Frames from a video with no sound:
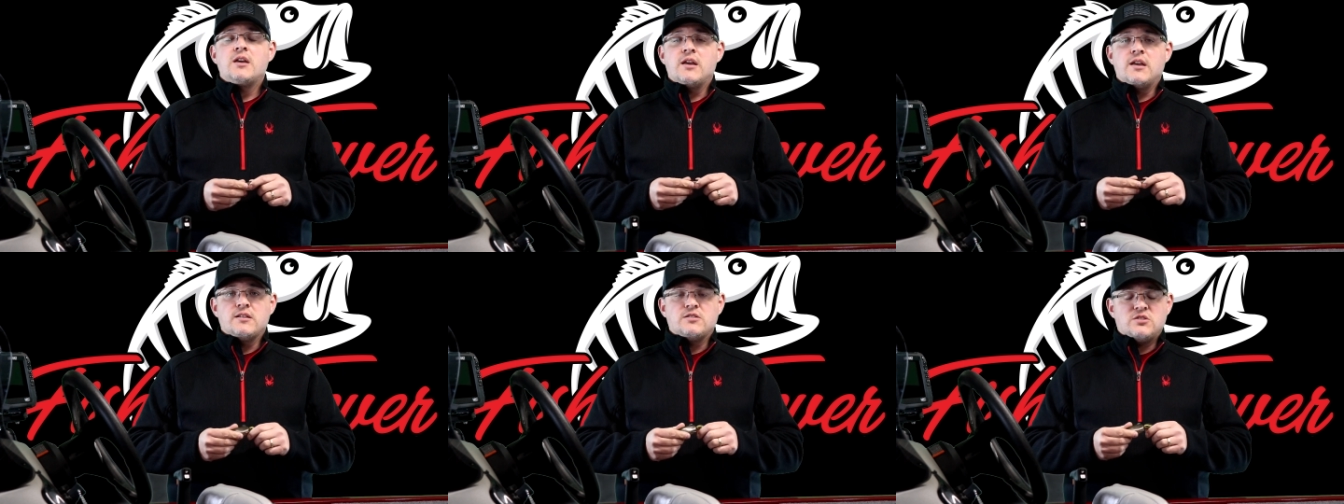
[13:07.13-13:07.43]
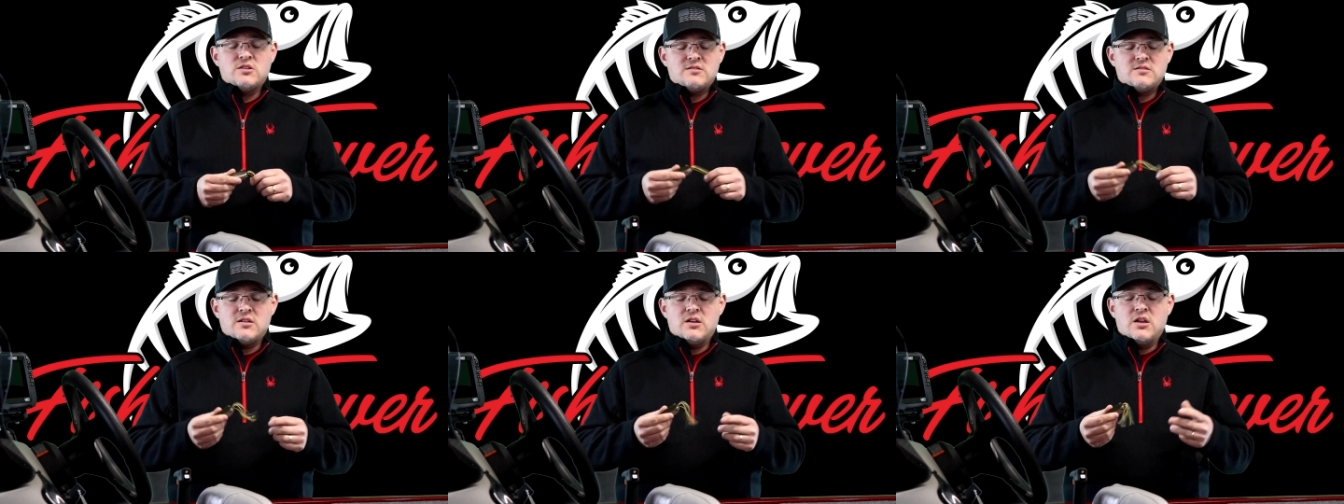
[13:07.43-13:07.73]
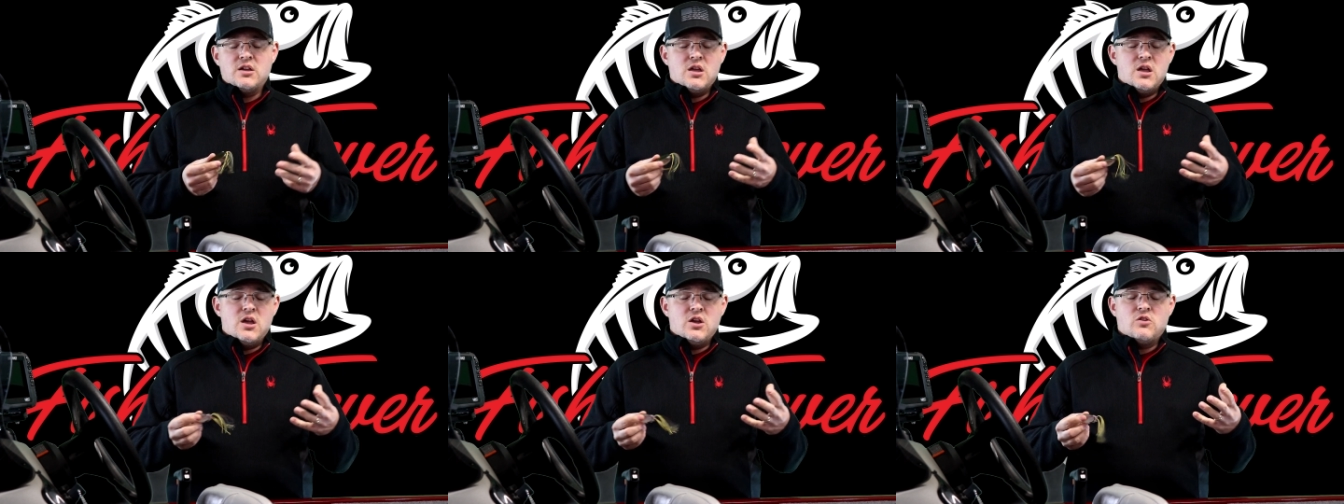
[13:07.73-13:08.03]
It's just
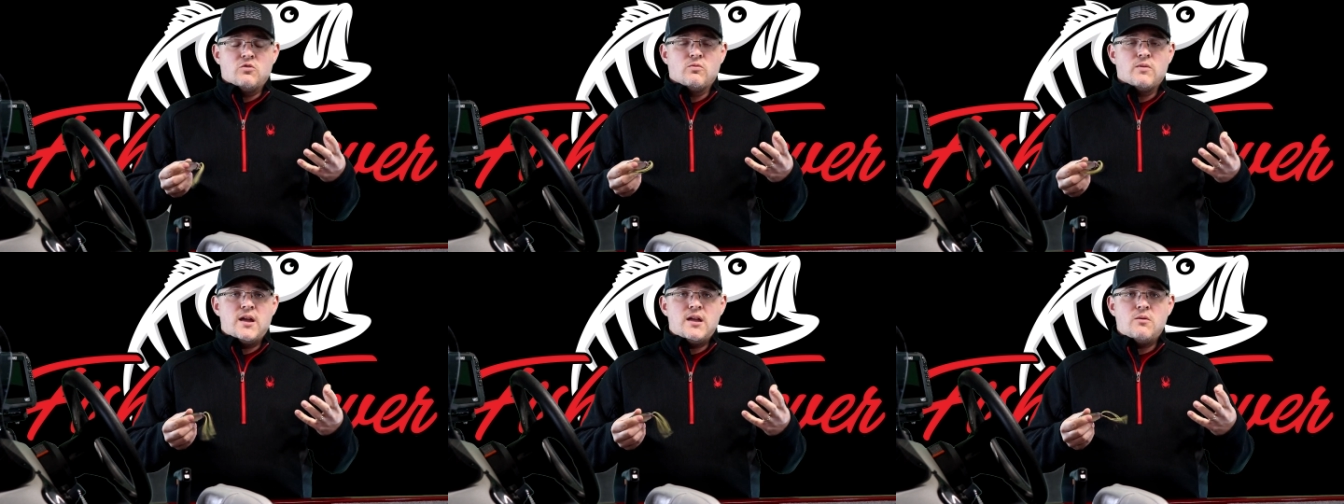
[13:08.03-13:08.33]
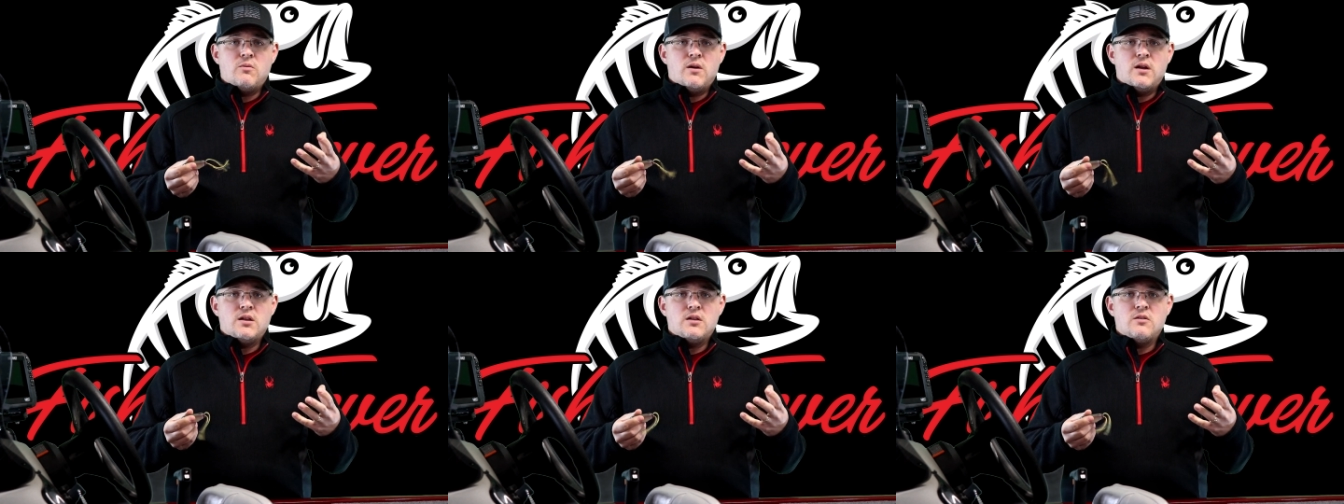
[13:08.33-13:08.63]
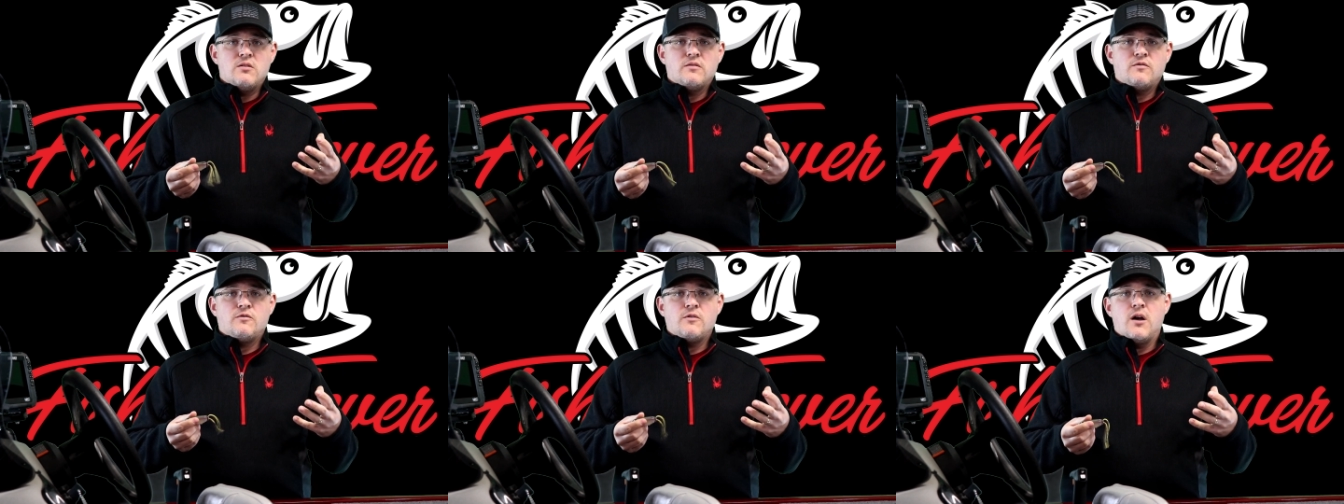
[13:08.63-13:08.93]
a great way to
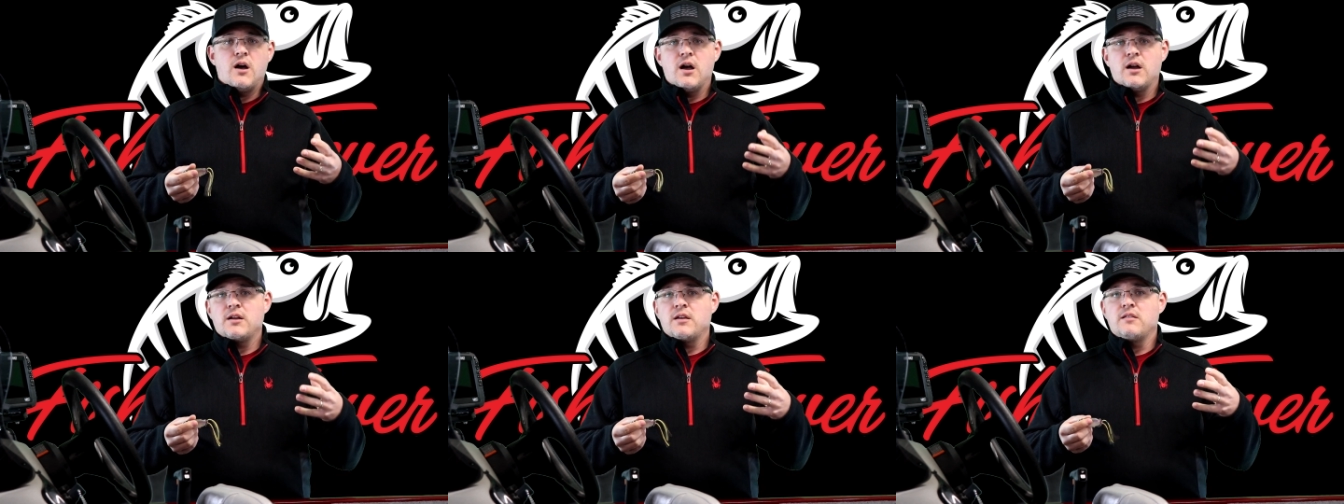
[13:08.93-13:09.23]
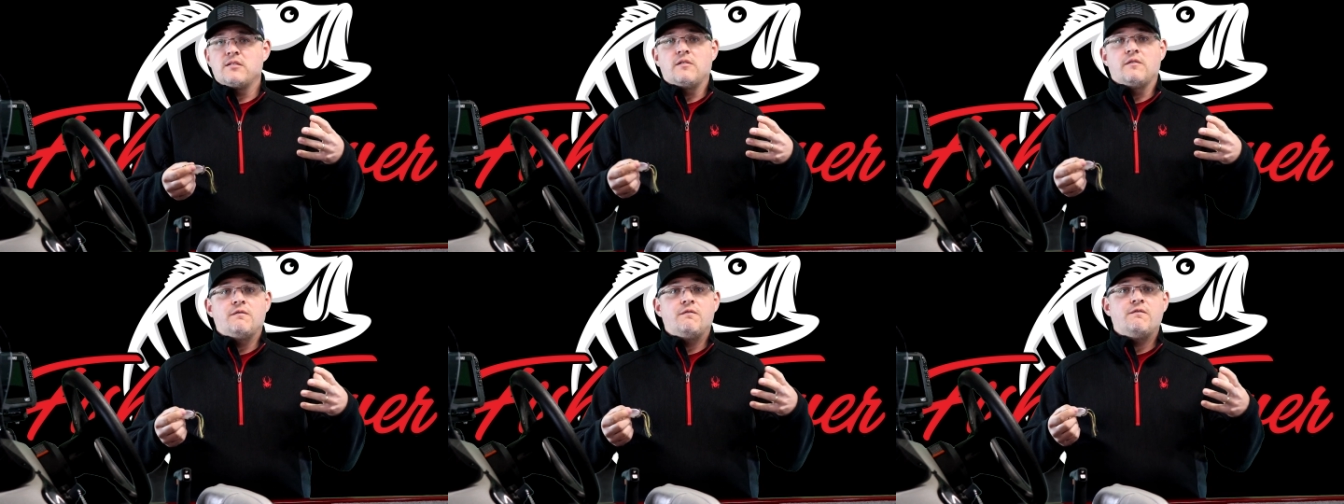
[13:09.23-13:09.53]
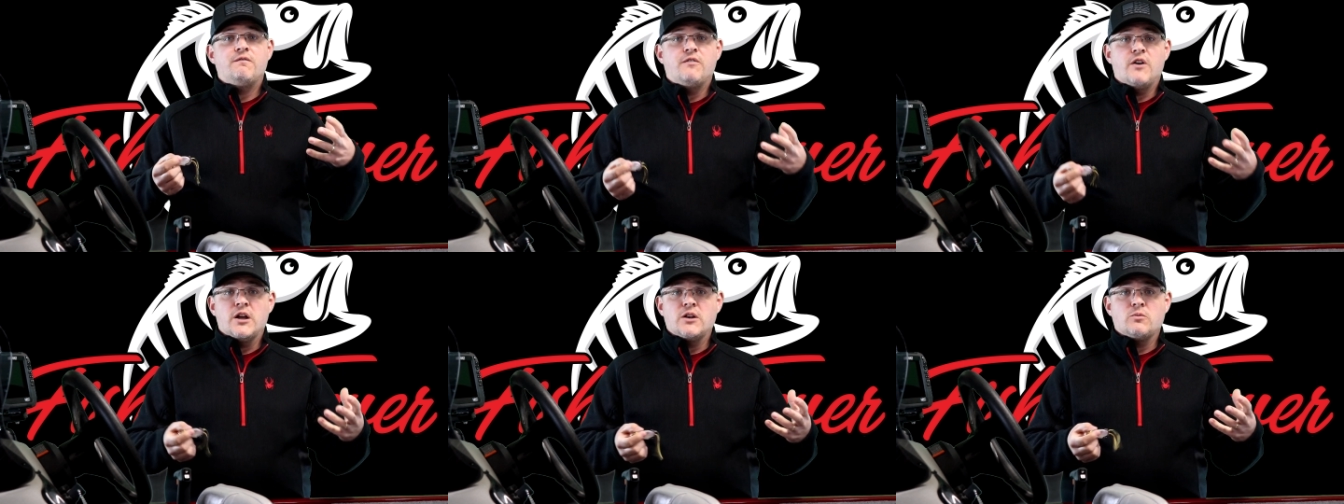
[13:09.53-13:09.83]
use a frog. It's a
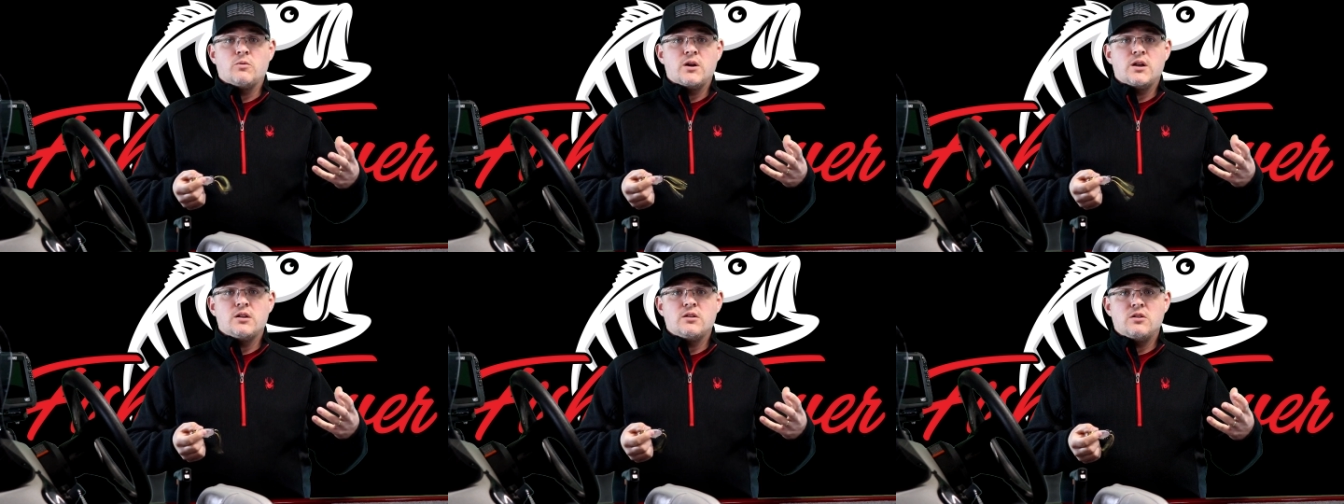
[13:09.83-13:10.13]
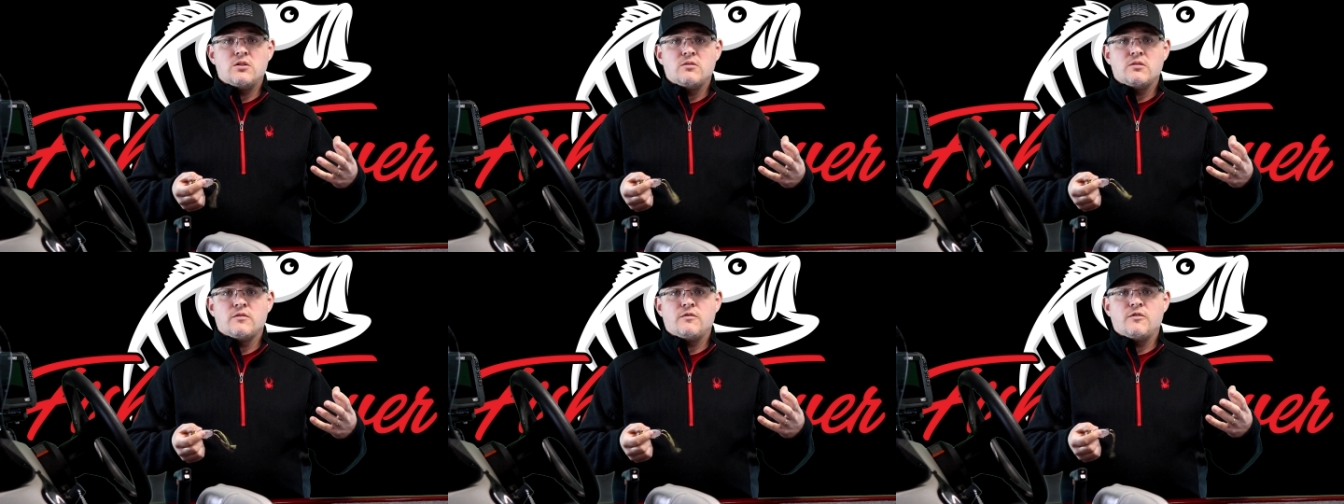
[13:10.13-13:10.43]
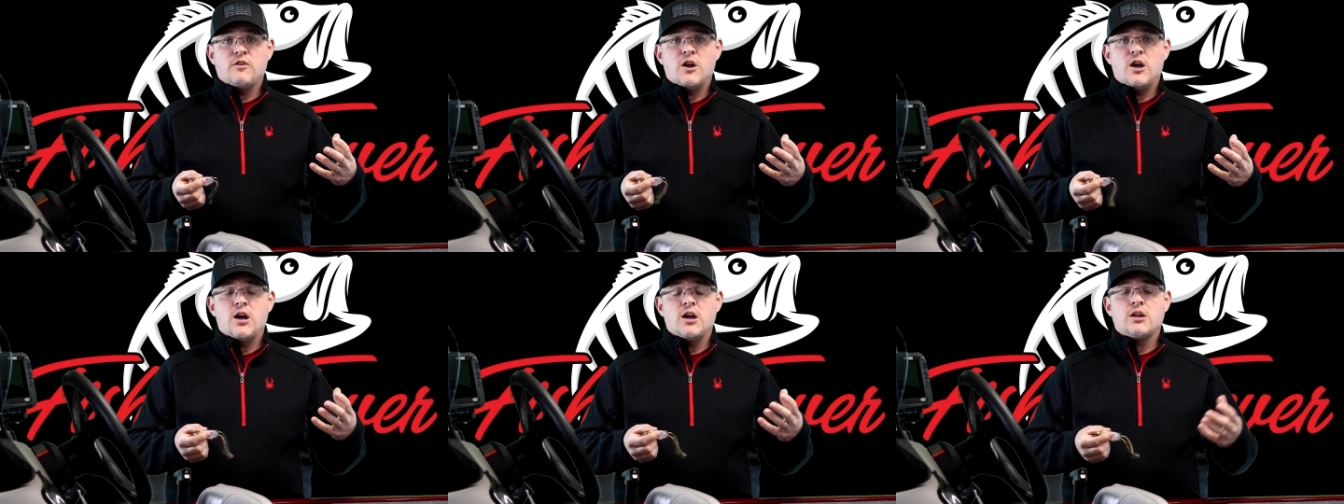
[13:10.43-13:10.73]
fun way to use a
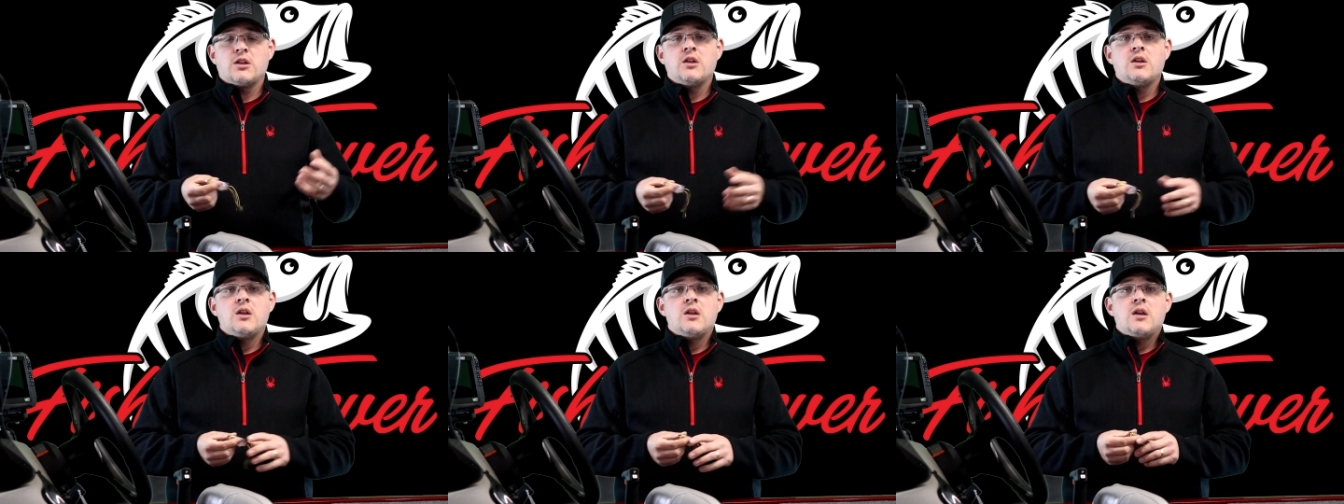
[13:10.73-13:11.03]
frog.